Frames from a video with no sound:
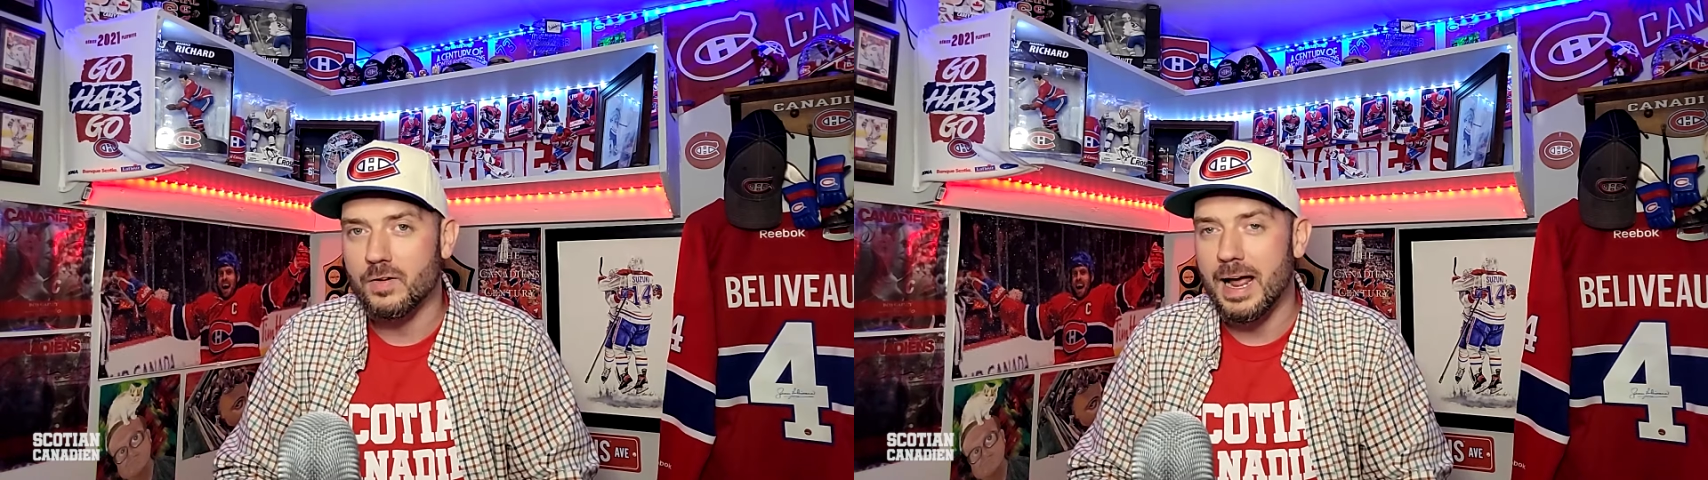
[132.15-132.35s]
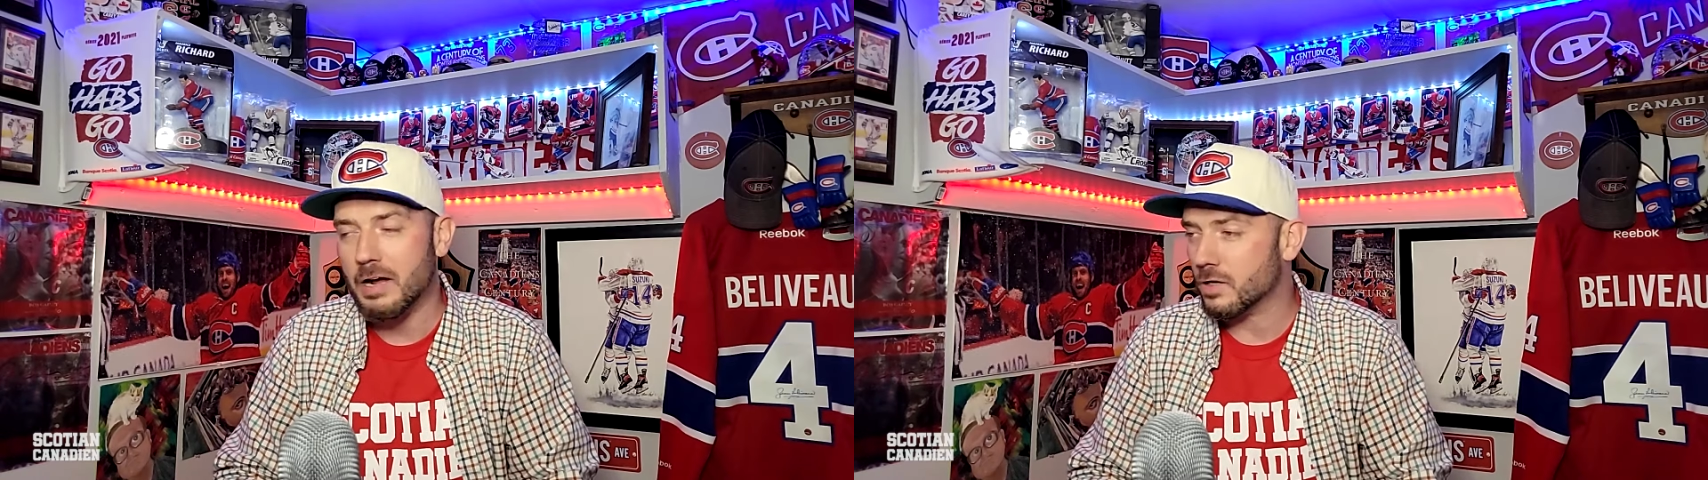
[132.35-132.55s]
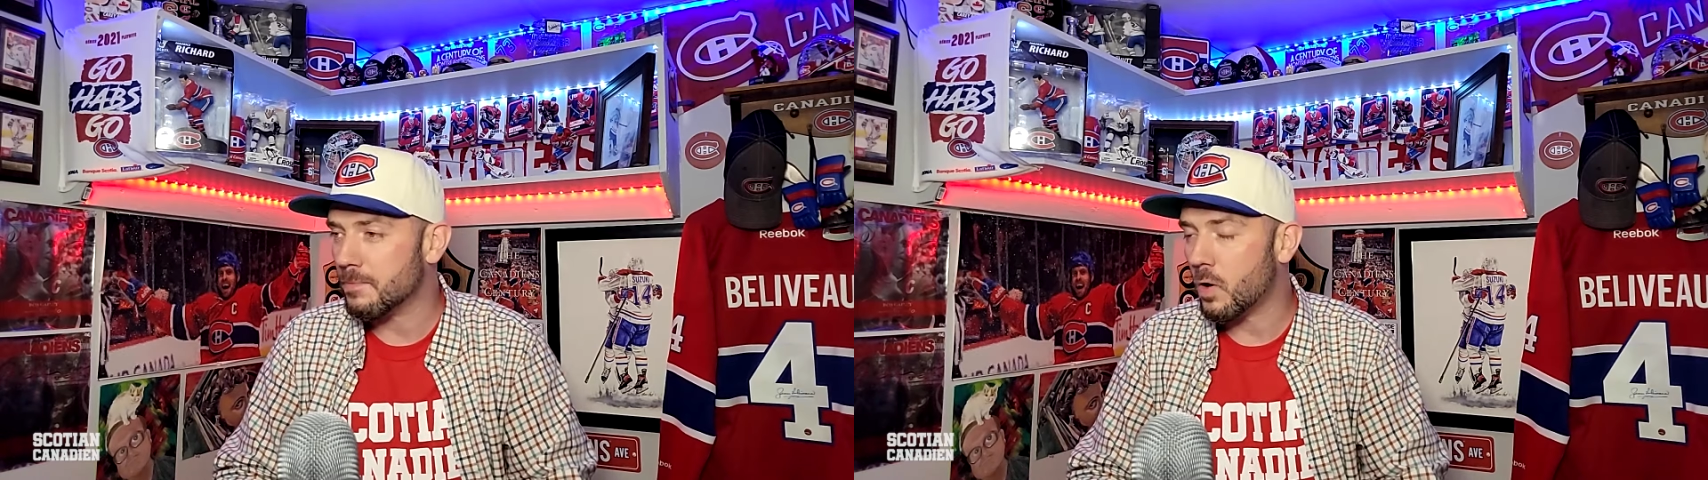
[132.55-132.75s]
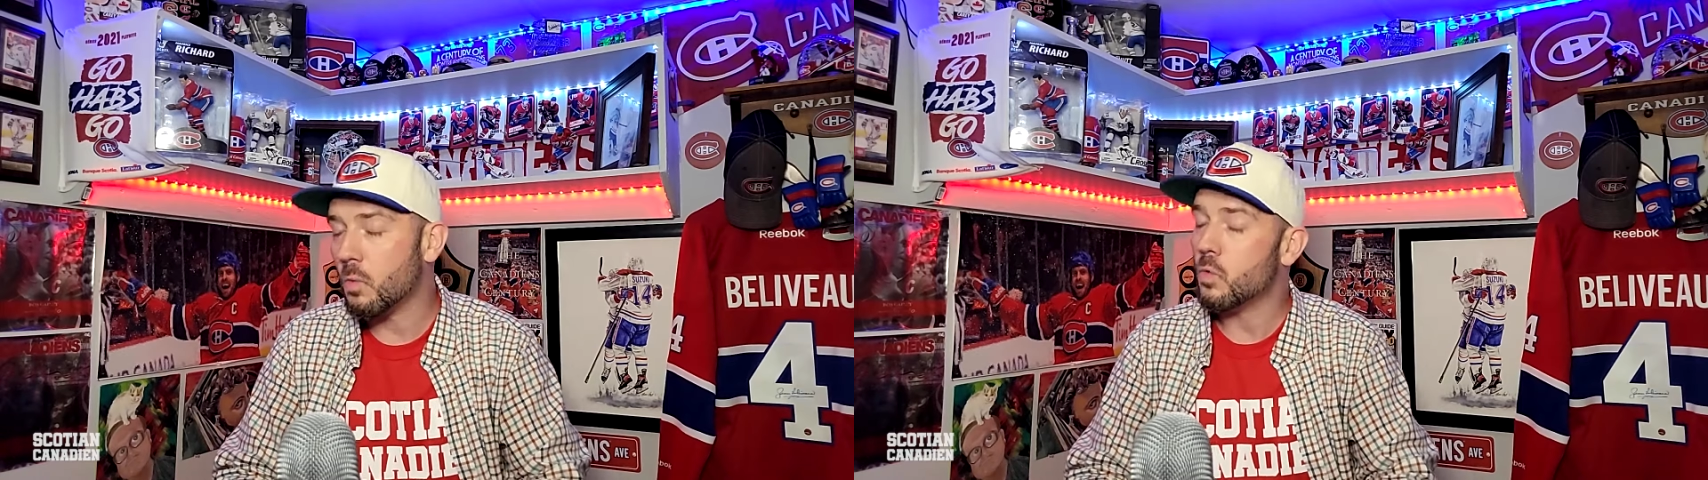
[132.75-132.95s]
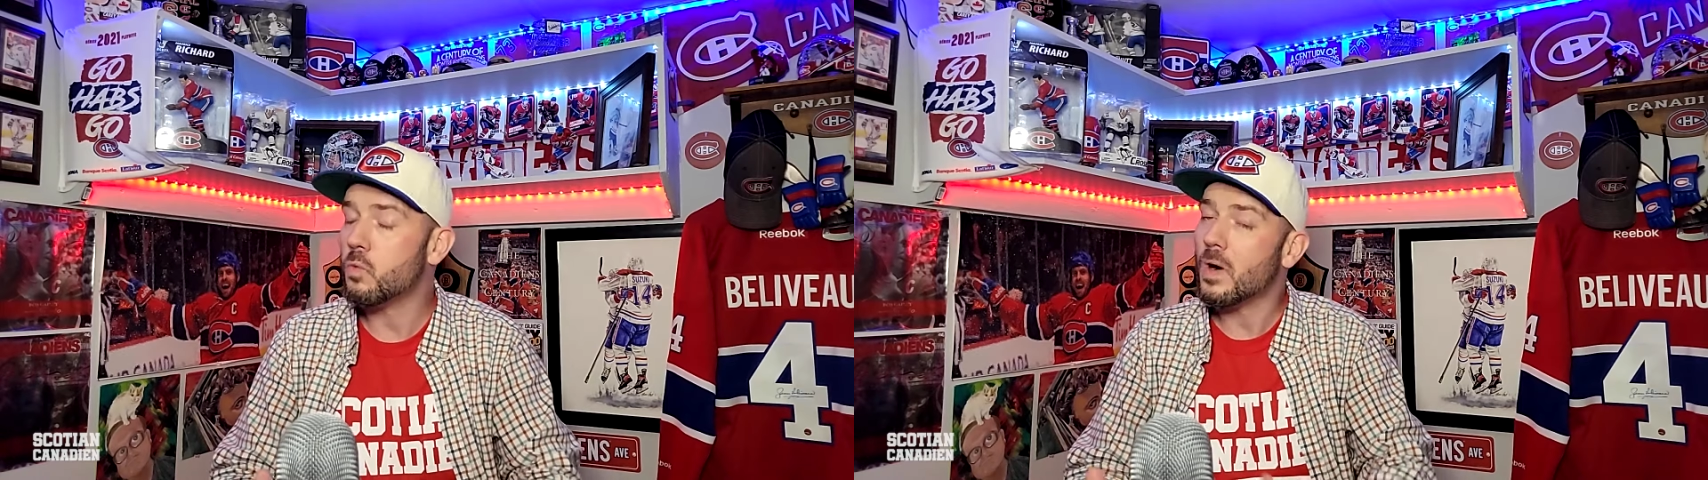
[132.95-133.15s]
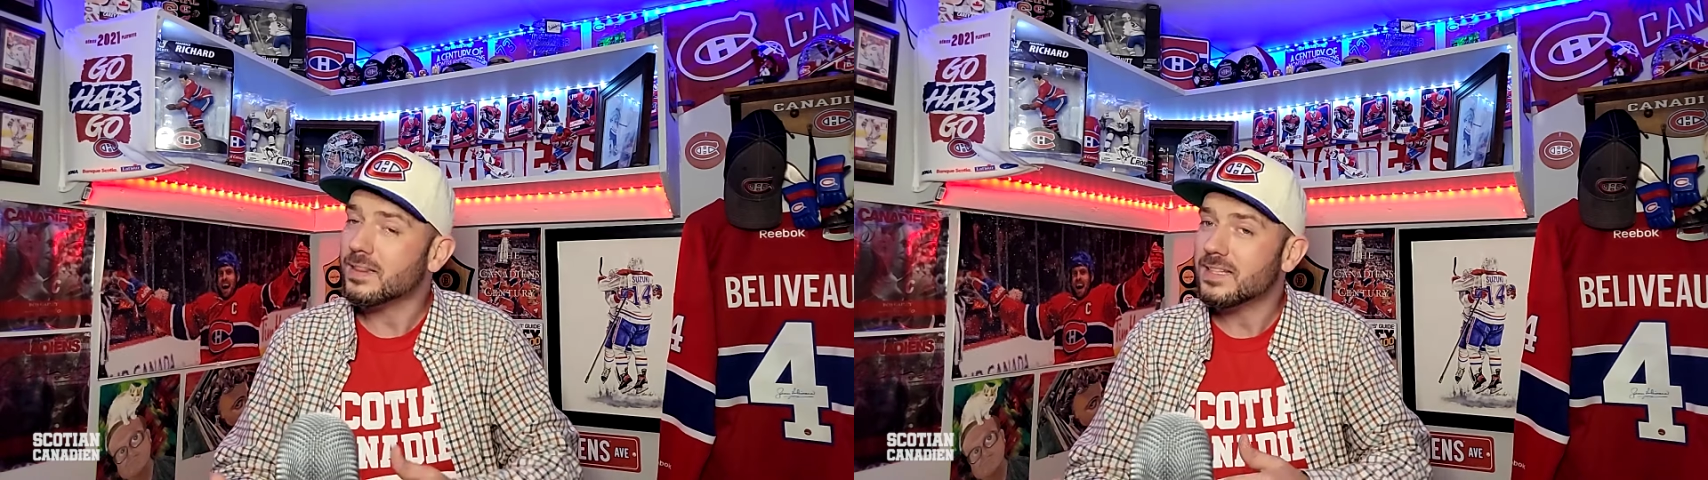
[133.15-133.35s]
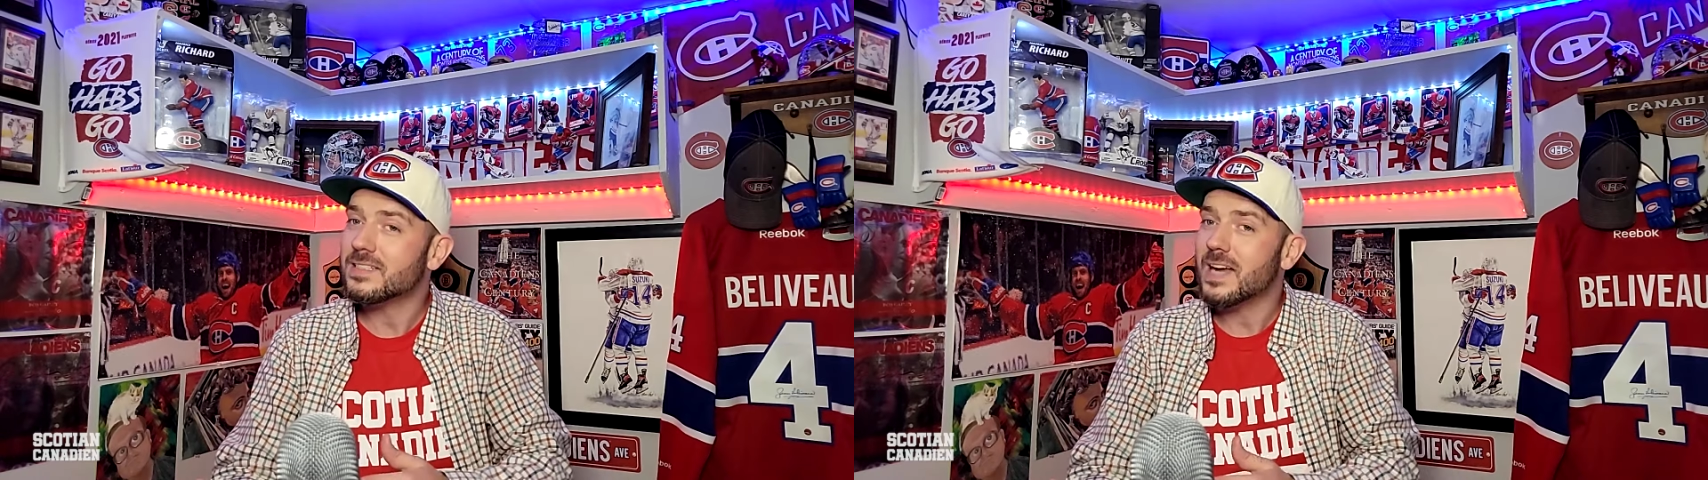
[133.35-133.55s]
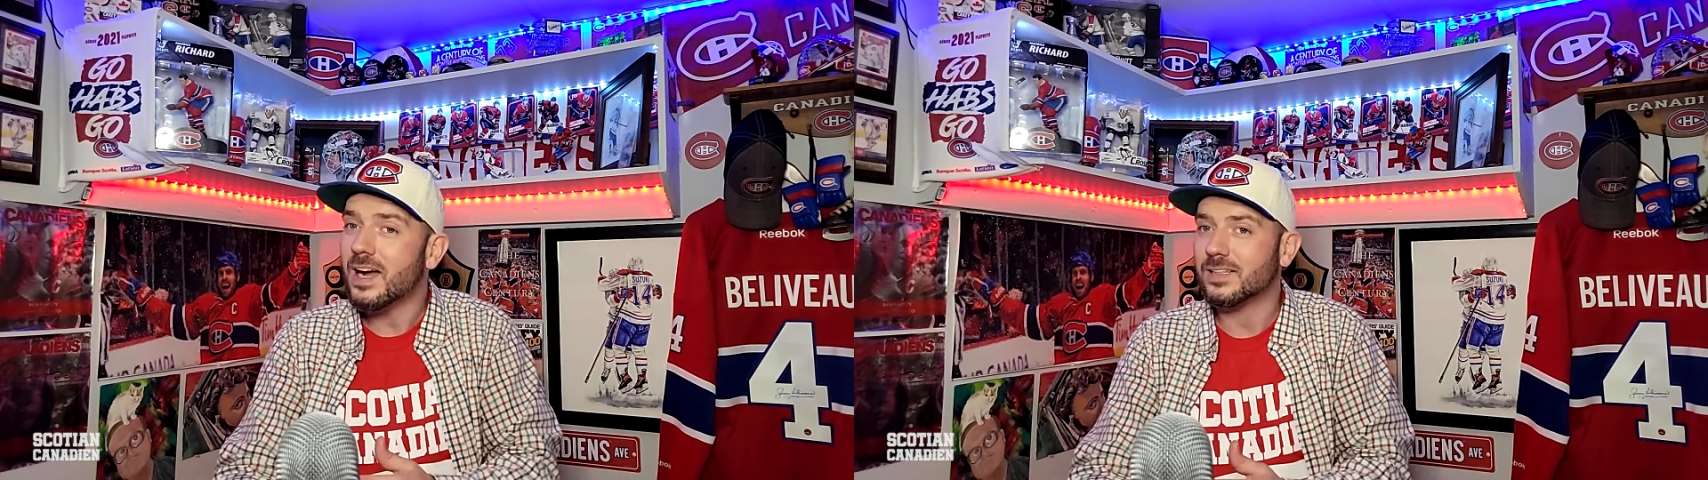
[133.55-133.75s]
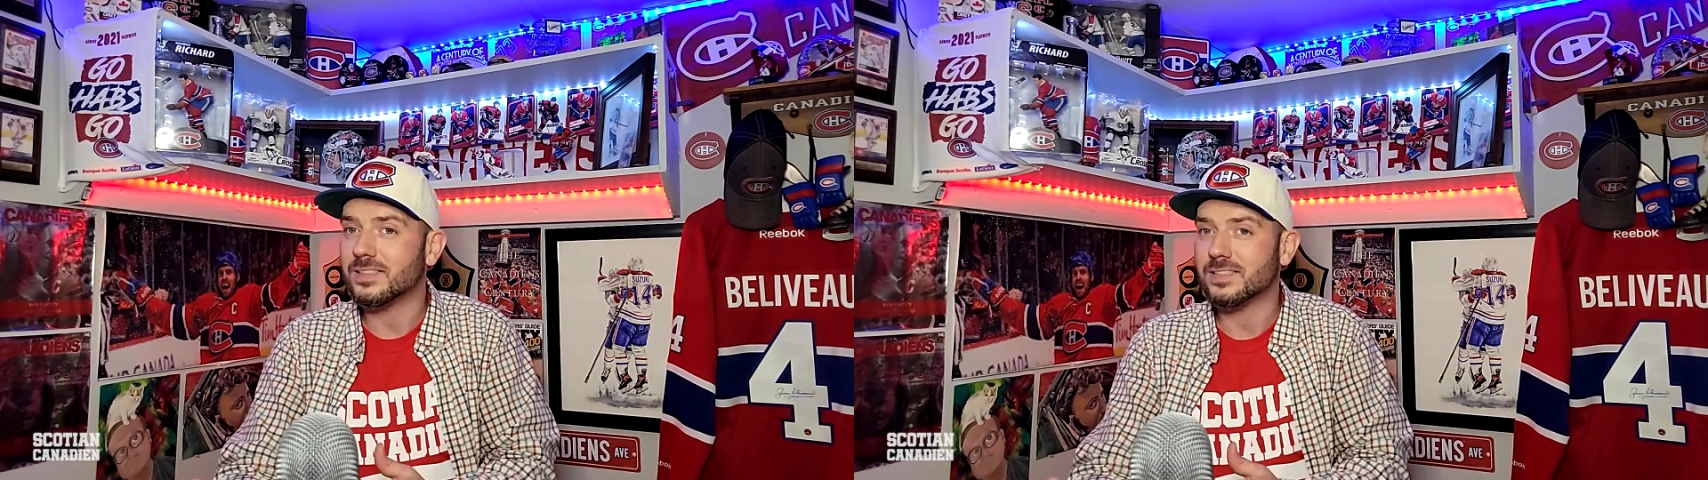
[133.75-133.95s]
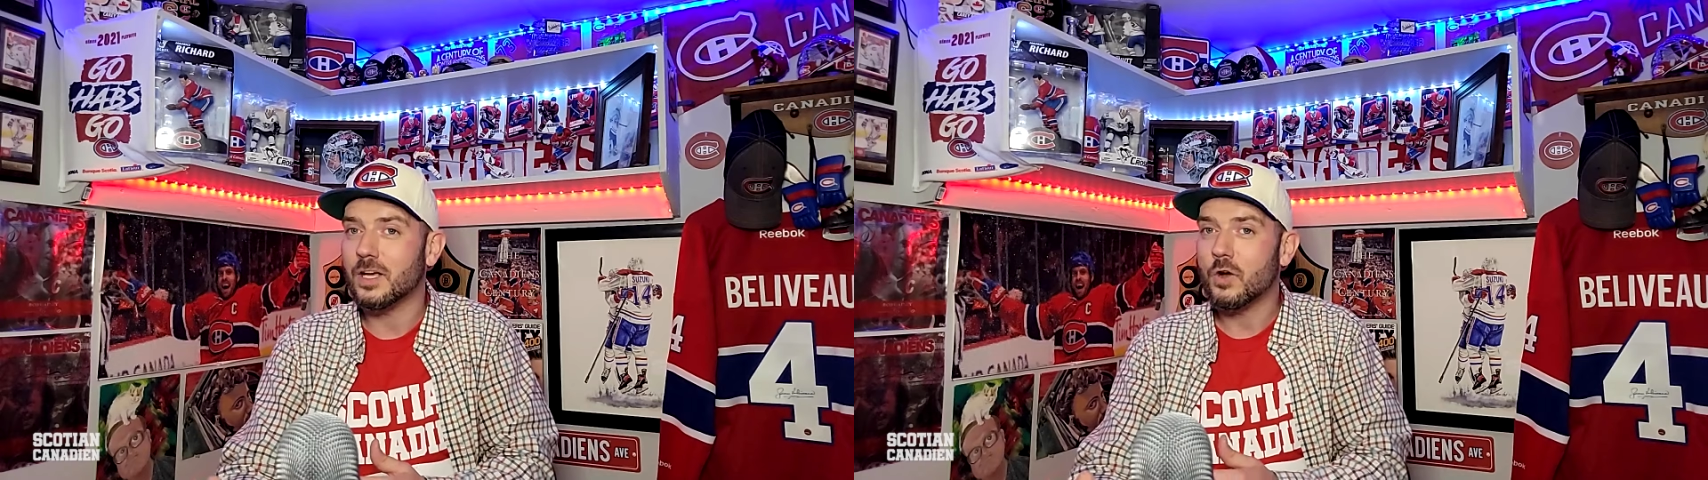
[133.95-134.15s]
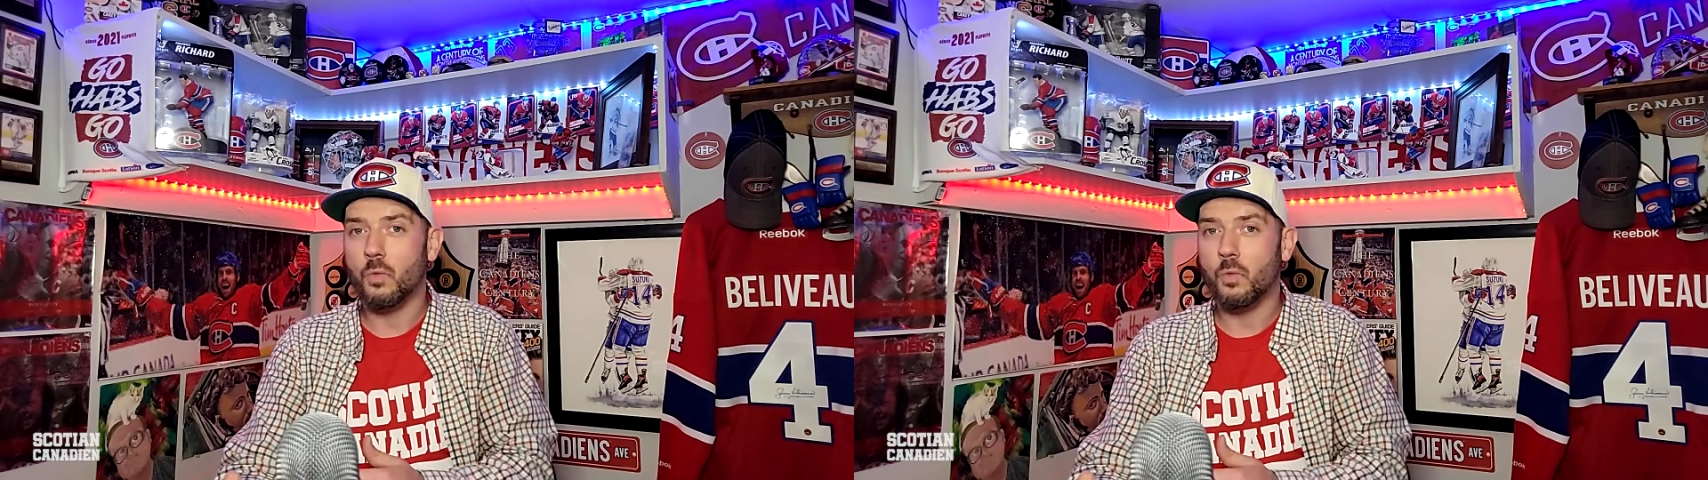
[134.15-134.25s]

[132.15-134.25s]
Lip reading: around about what the Ducks